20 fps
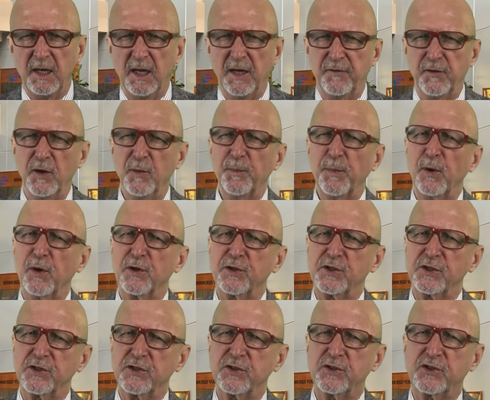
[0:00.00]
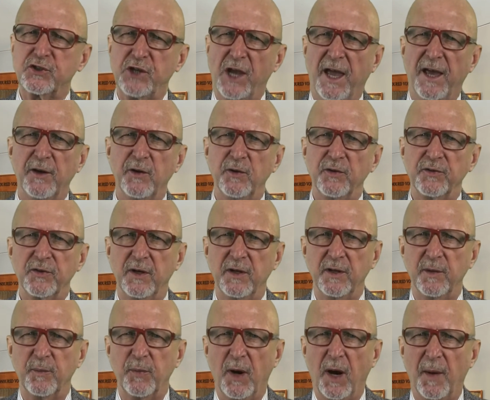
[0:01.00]
If you purchase chattels
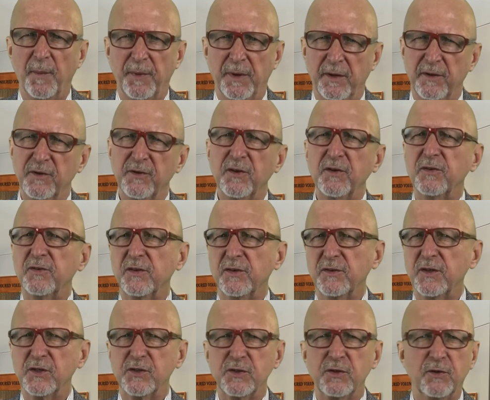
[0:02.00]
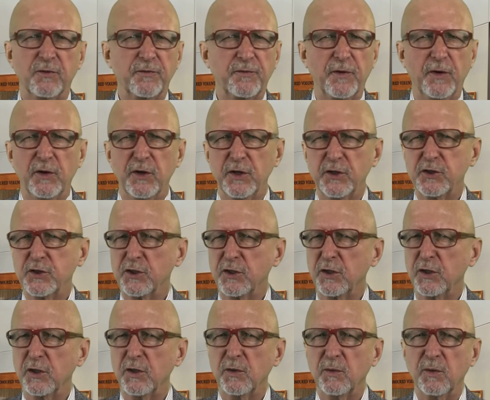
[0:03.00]
on the property, this is additional
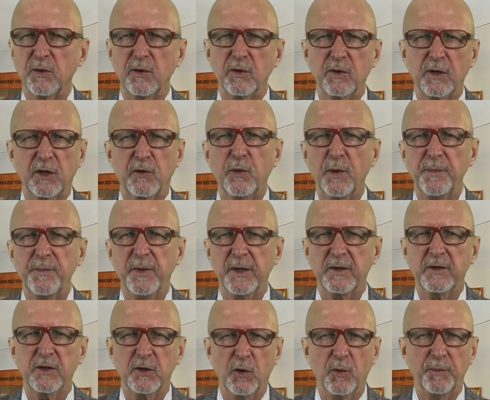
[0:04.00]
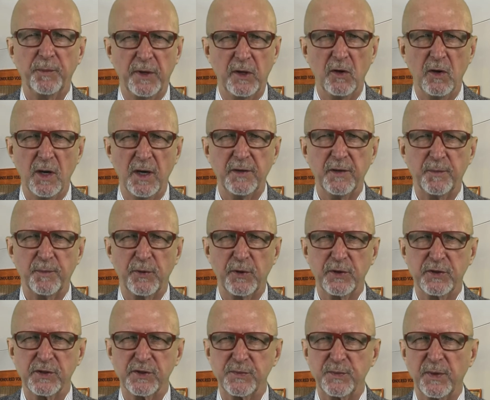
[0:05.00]
furniture or equipment, beyond the
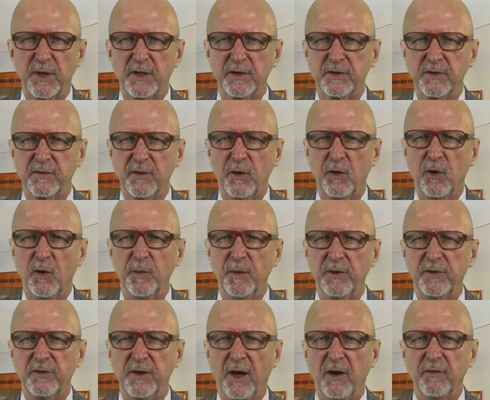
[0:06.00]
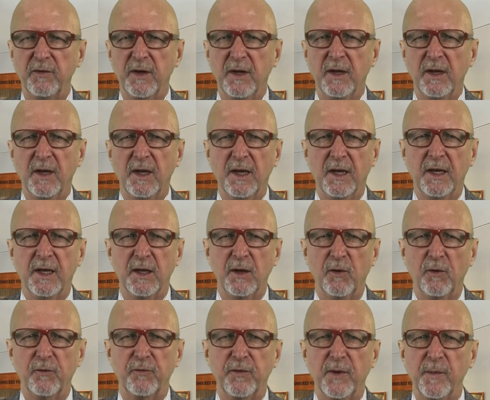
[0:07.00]
purchase price of the home itself,
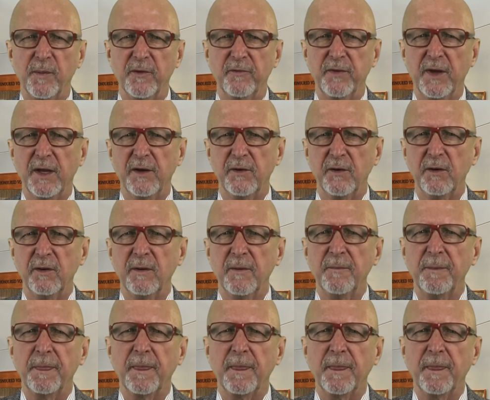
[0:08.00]
from the vendor,